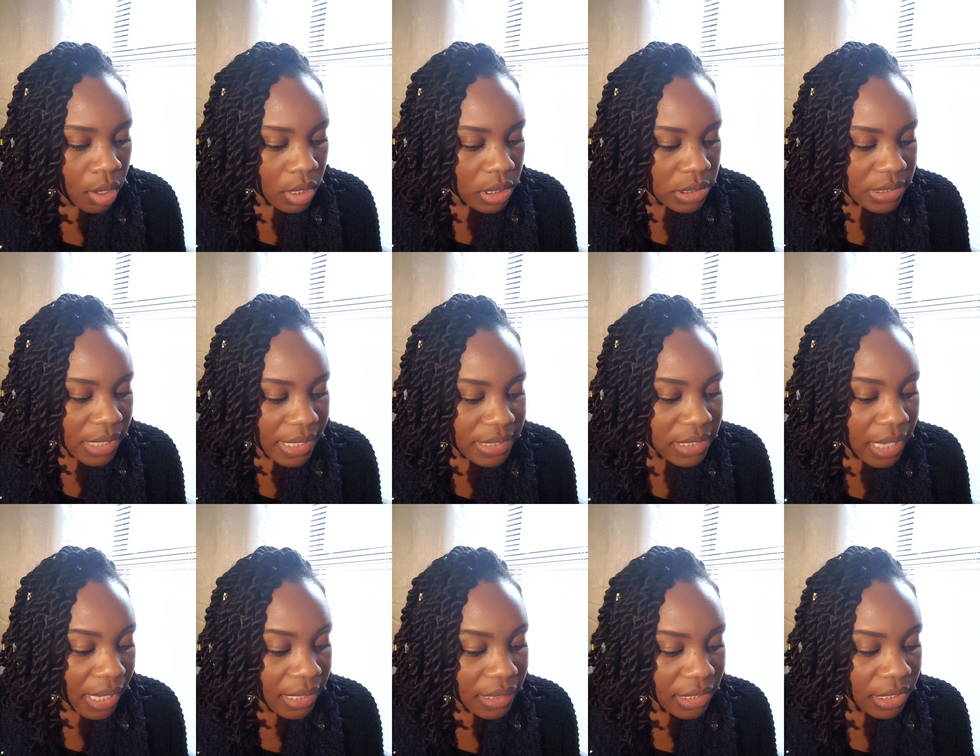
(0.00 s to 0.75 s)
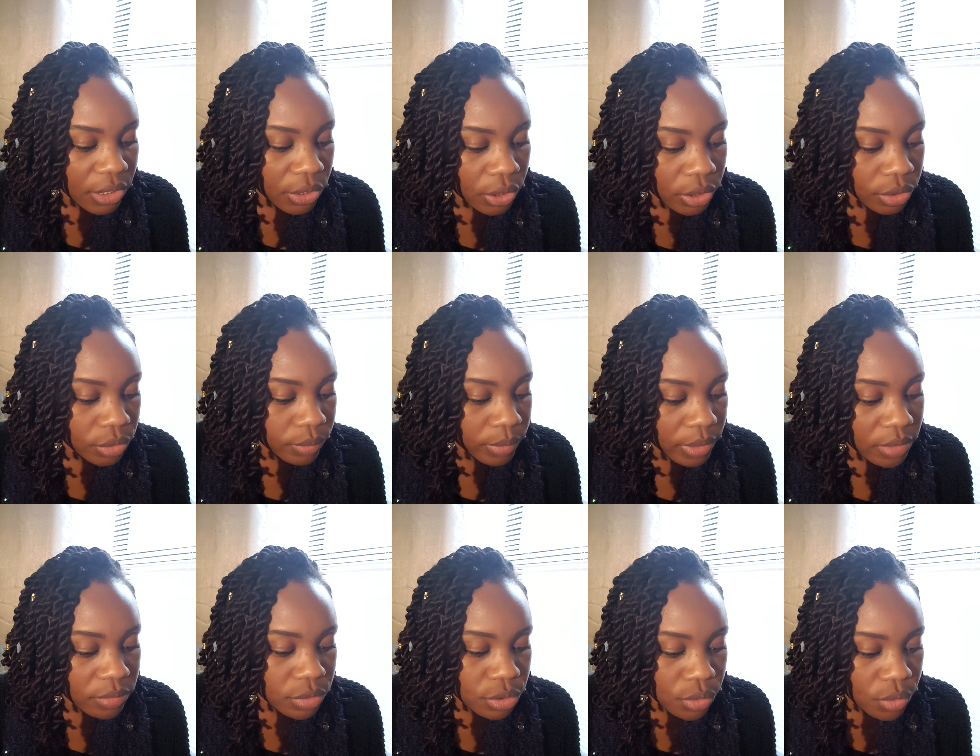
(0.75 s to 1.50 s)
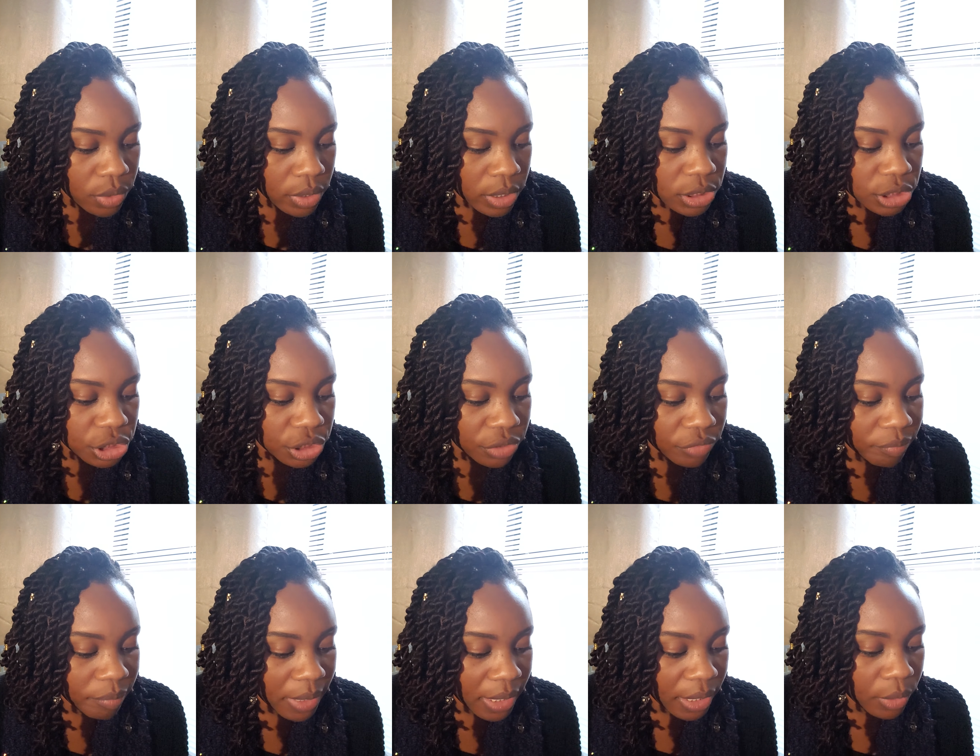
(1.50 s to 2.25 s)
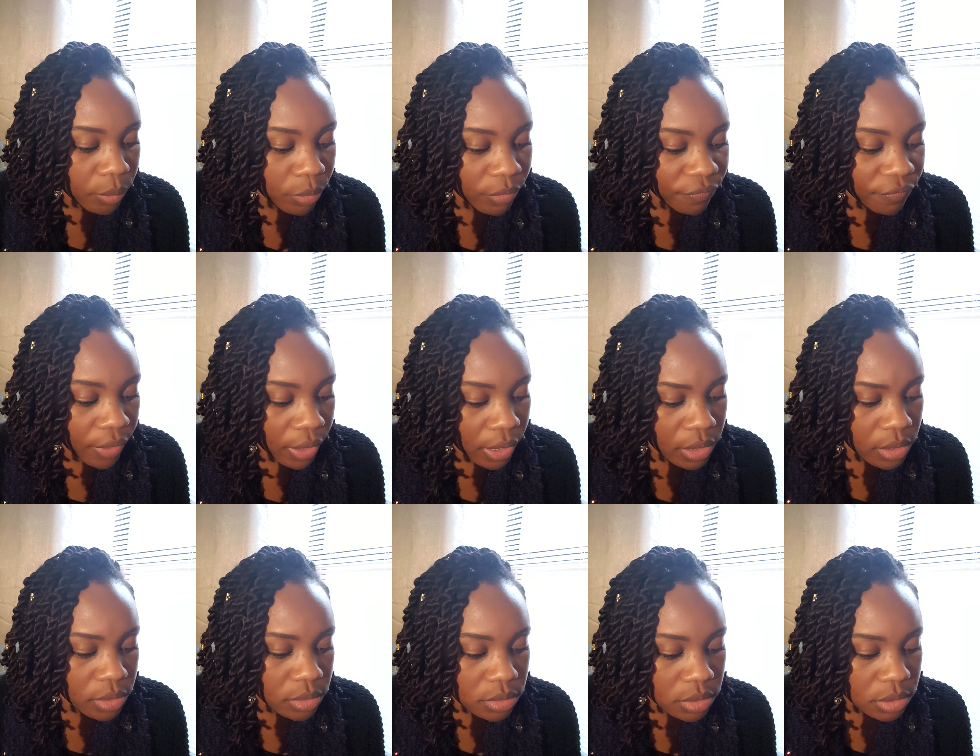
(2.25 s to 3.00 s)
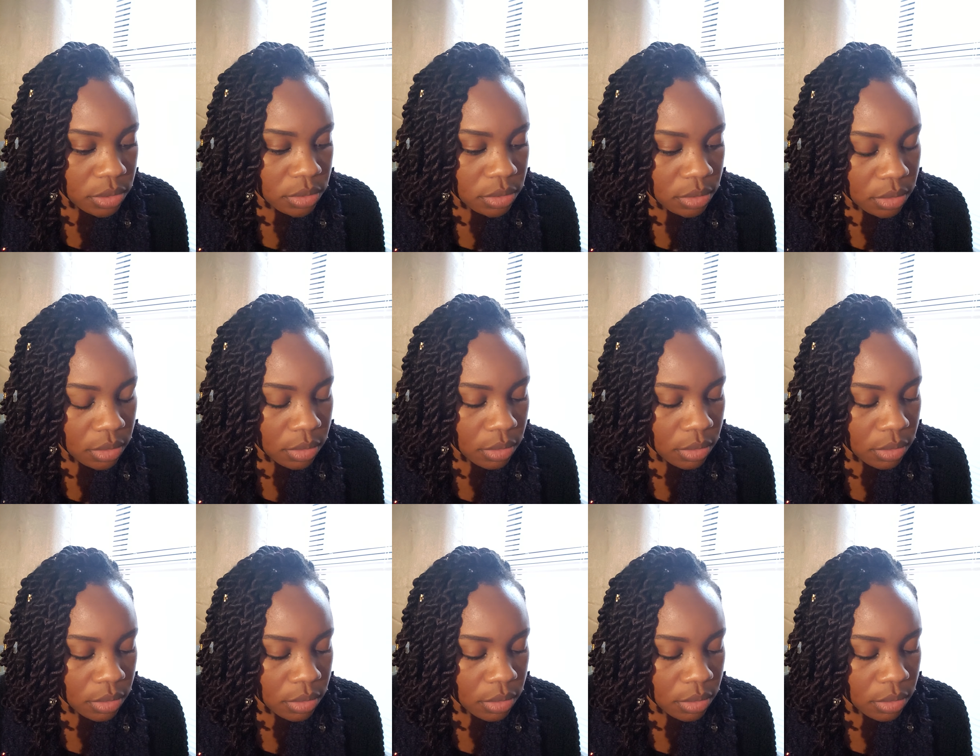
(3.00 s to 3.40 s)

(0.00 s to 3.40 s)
Sag, I think your Three of Swords should have been in reverse.